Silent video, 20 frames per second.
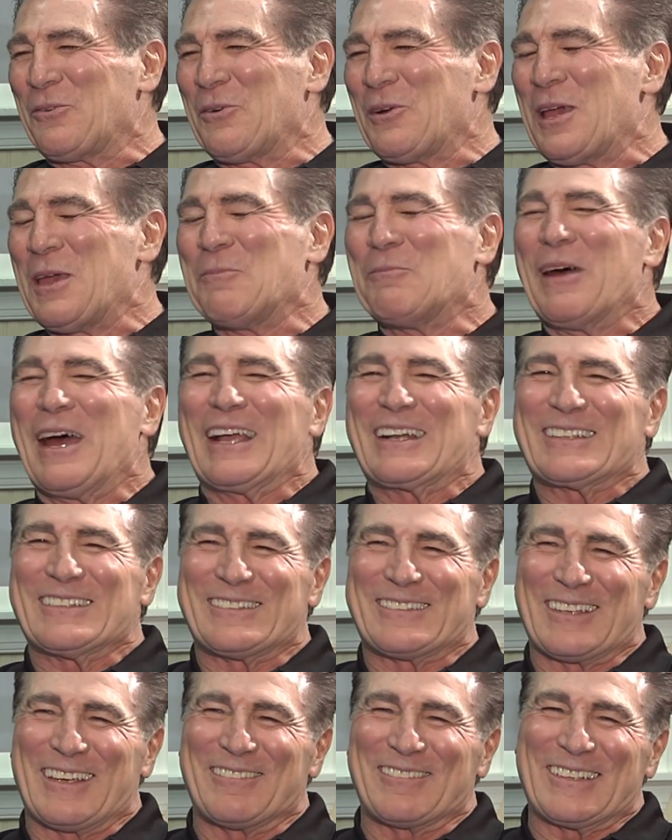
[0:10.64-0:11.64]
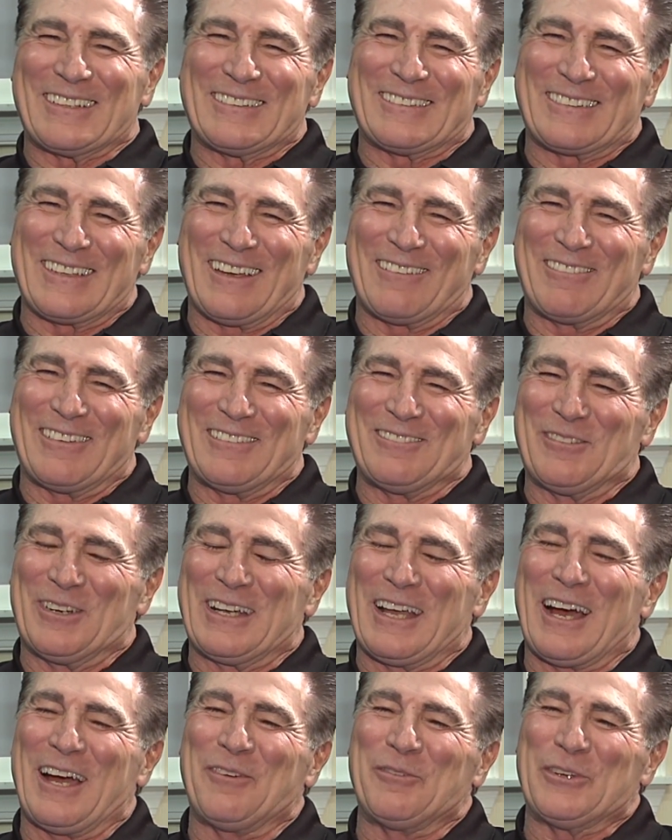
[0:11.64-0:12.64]
way back to 77,
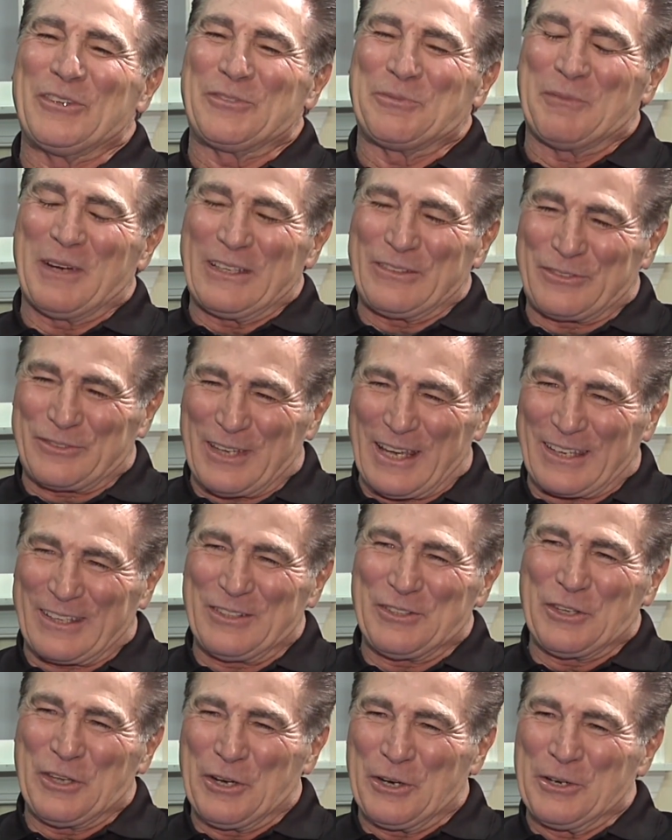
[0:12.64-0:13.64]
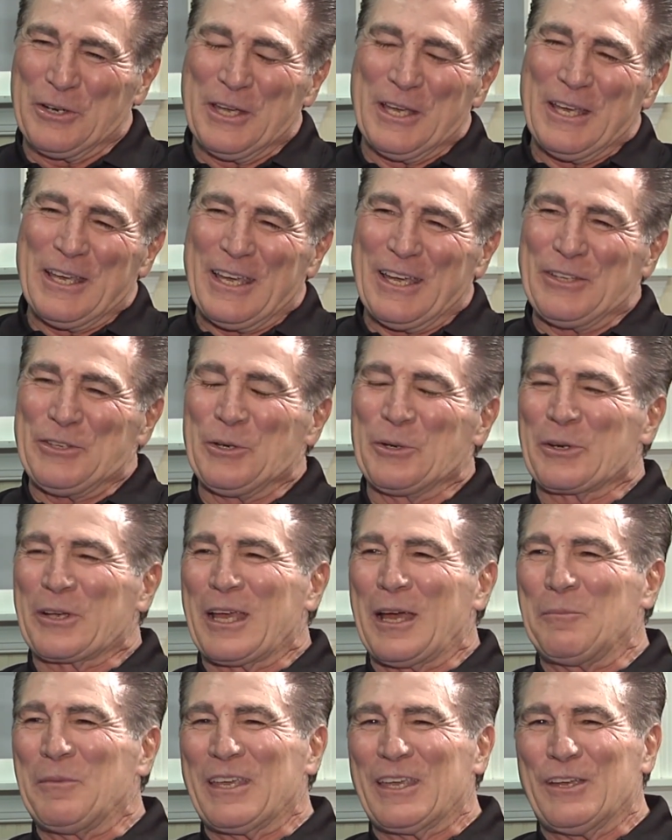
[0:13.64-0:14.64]
when I was my second year, and you're
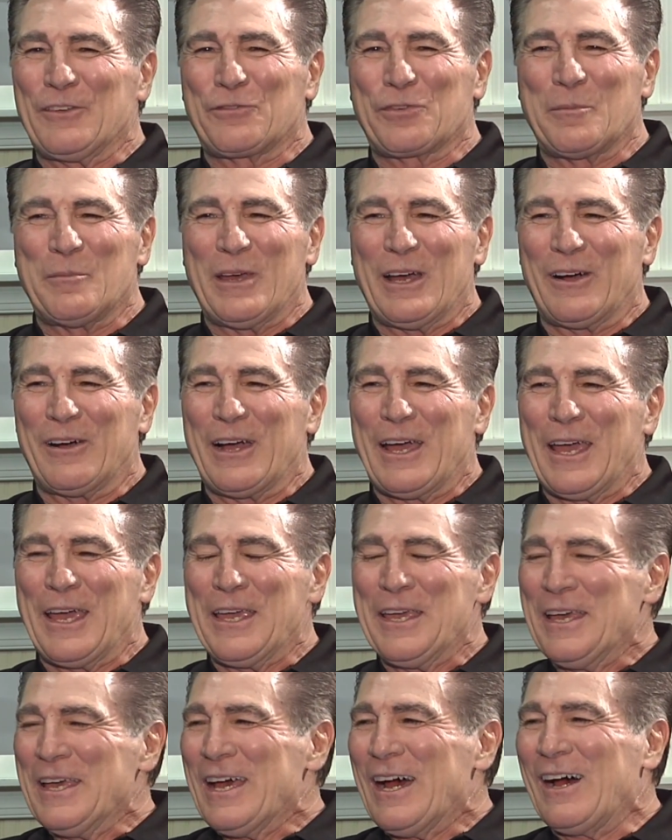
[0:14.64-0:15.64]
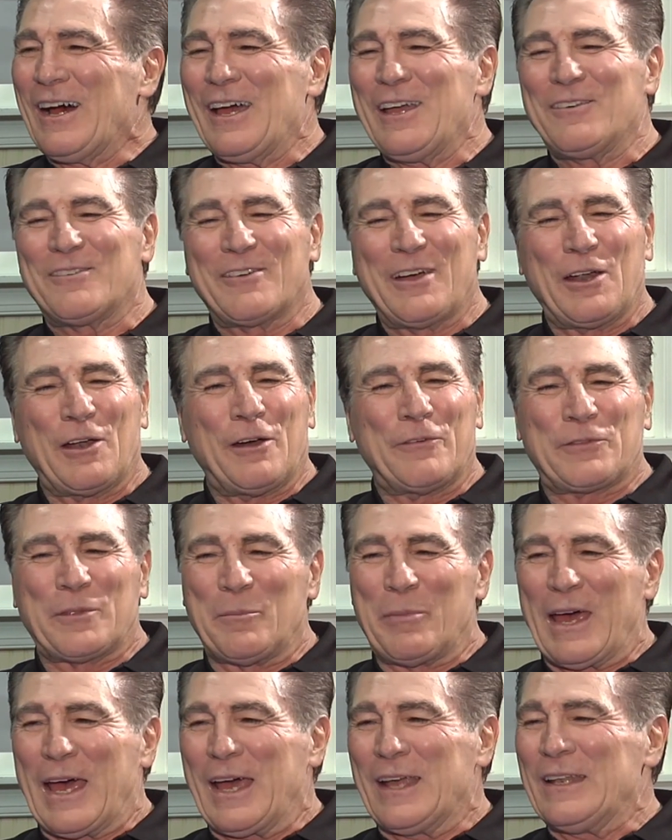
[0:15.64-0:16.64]
coming in from L.A. All right off the
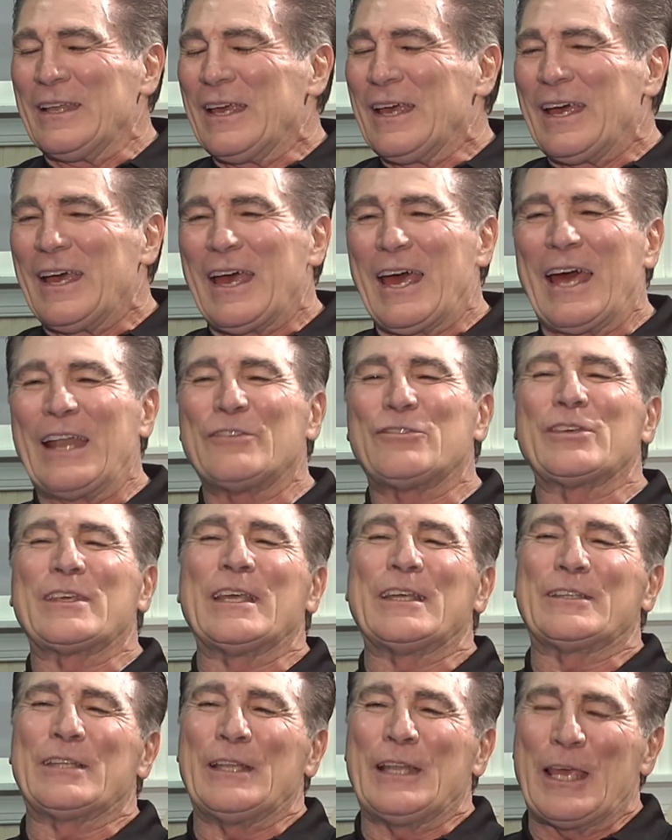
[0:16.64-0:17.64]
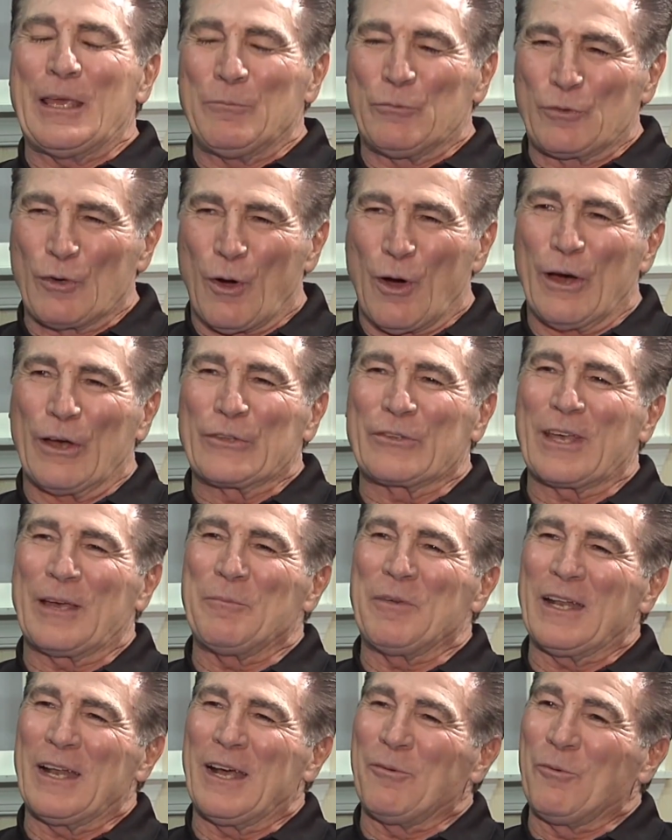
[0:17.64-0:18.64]
bat, how did you get the name Jaws? I
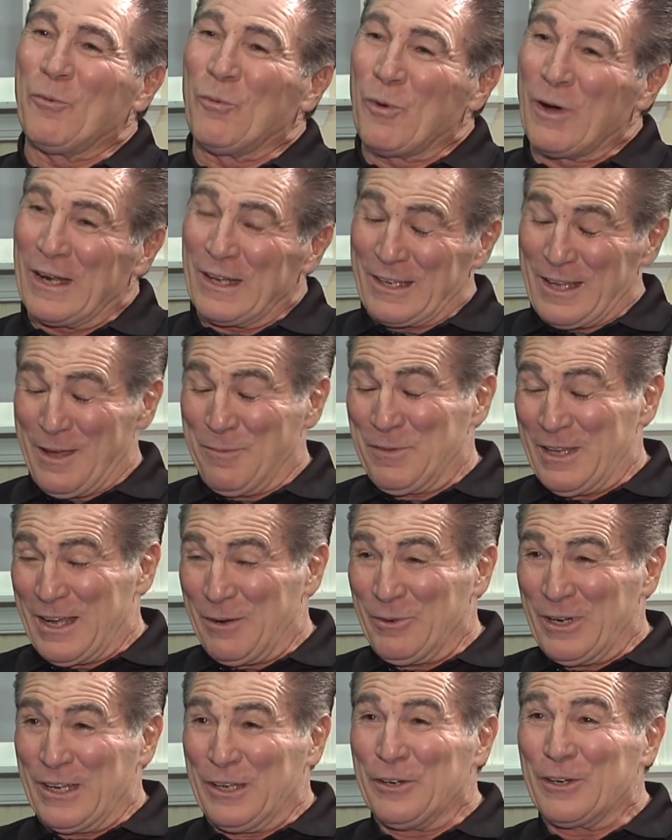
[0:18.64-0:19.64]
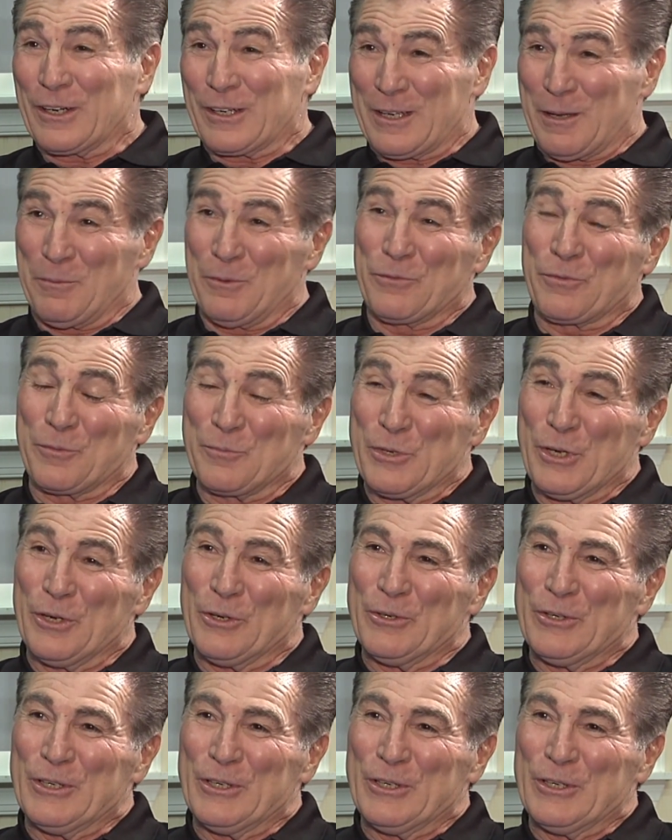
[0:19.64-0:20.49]
mean, I want to hear it coming from you.